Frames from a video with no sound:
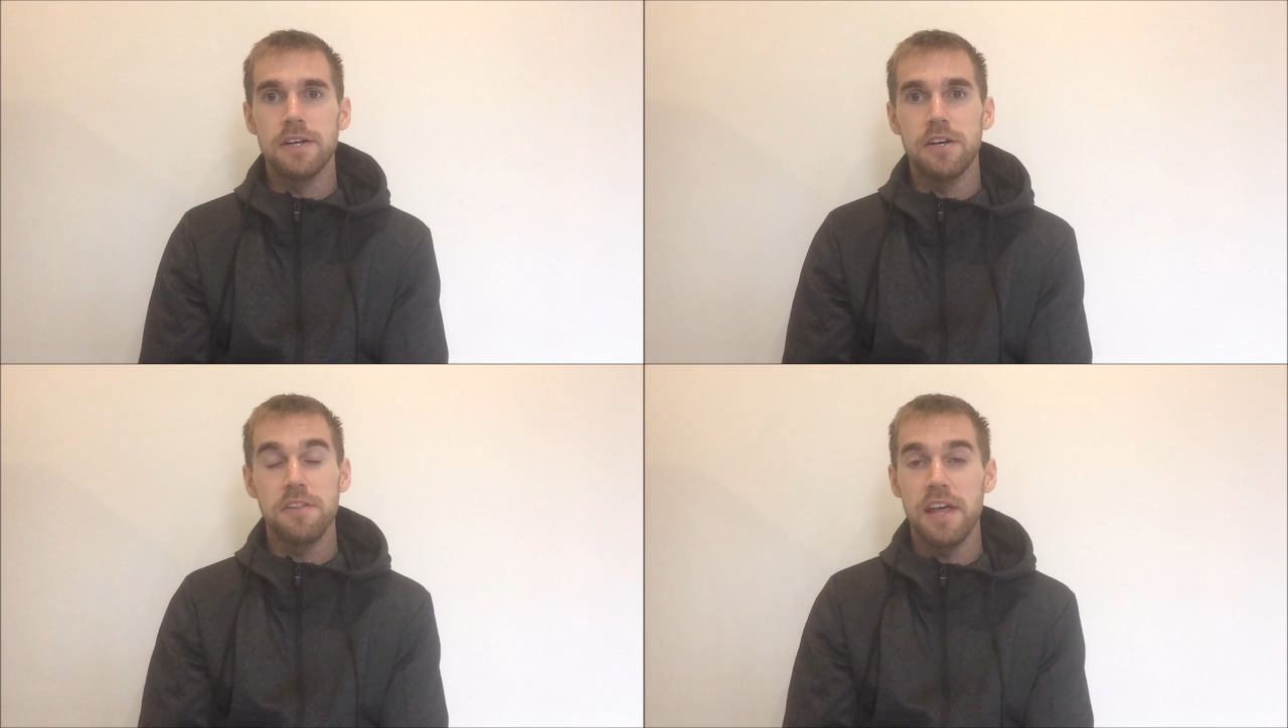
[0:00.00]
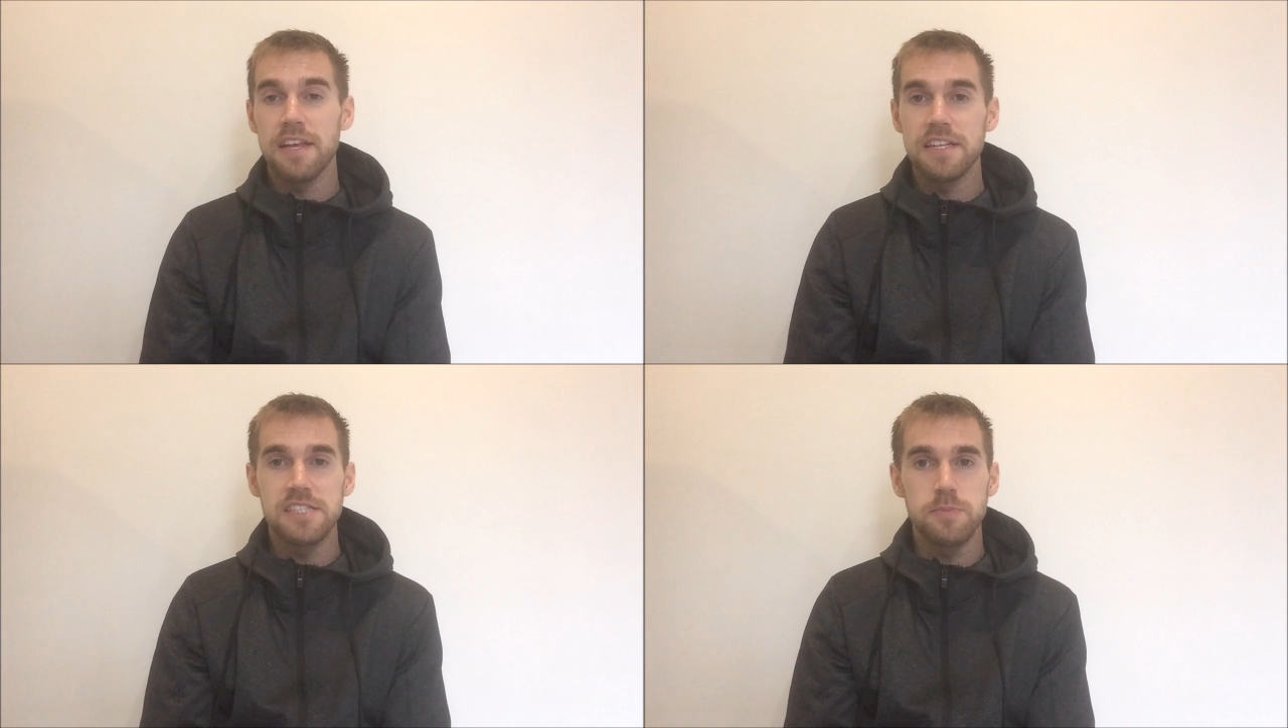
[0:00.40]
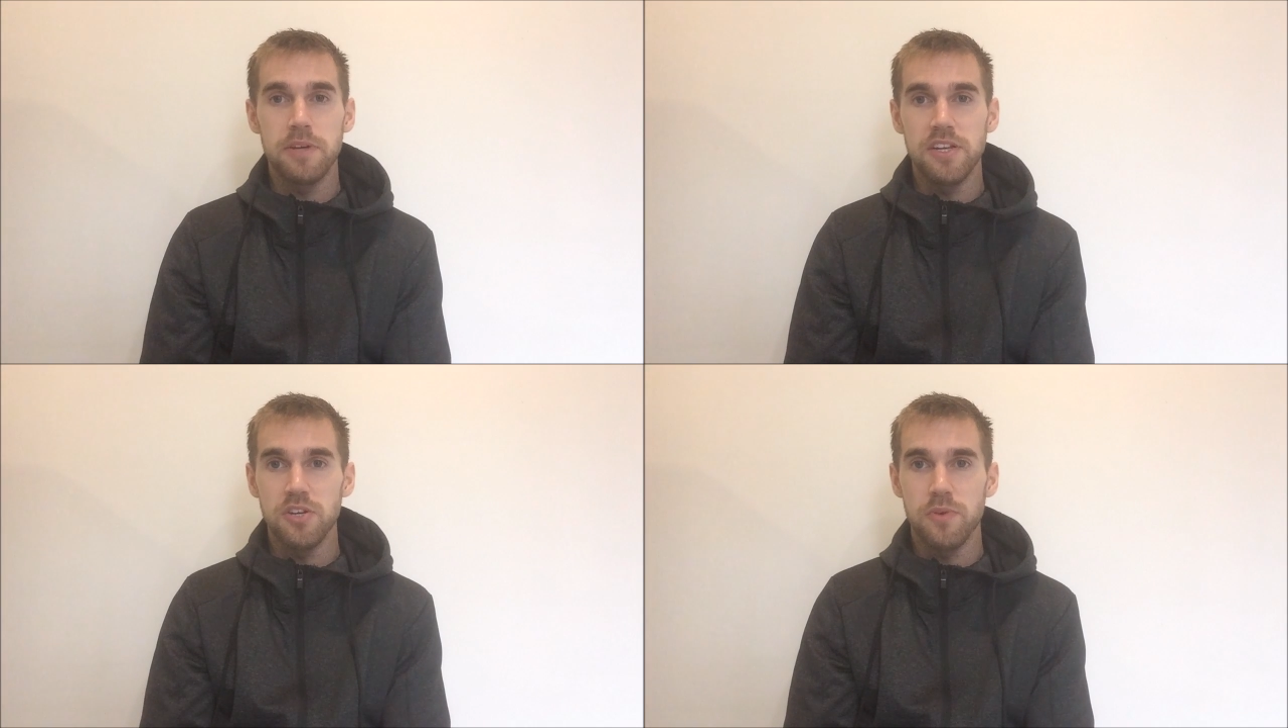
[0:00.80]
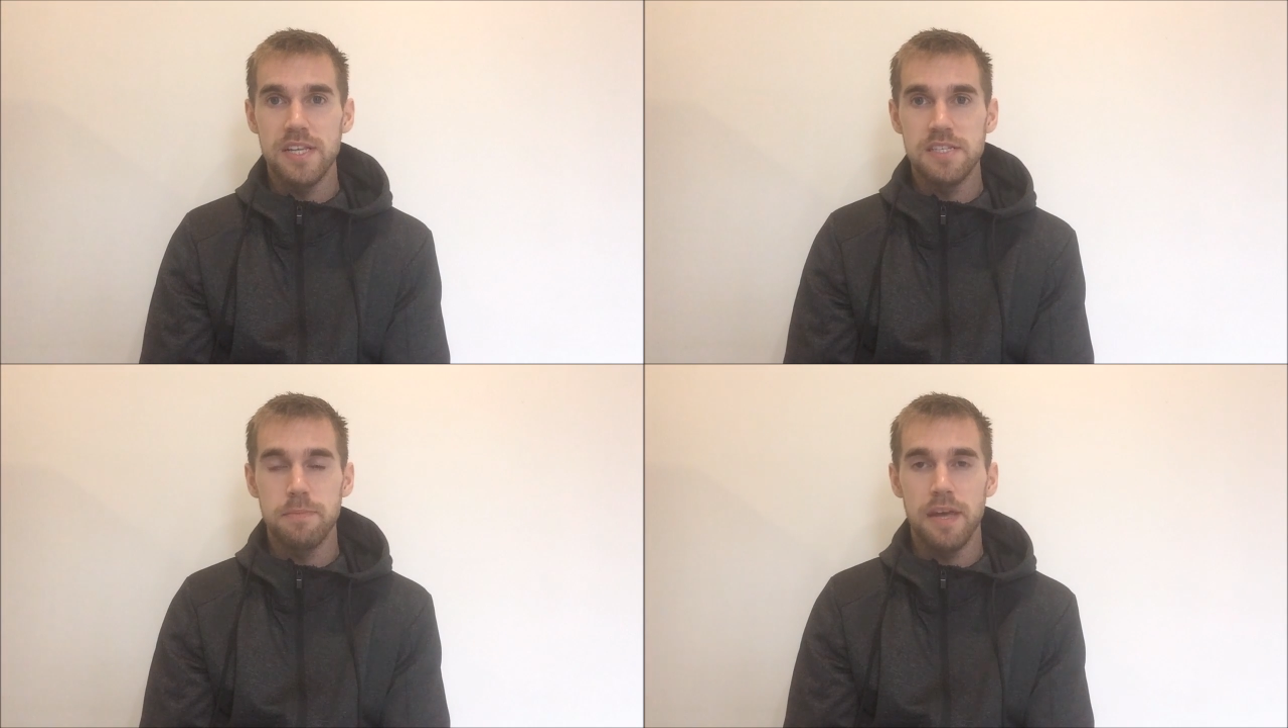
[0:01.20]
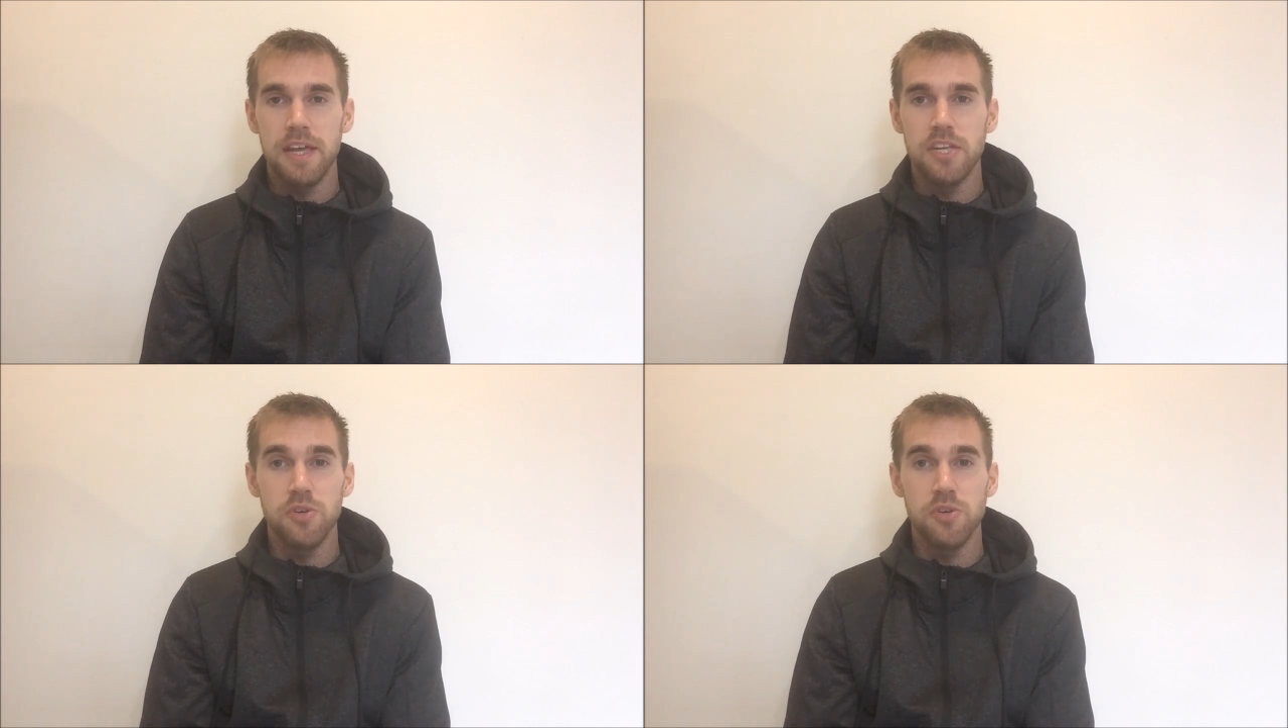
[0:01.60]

all that needs to be on your resume.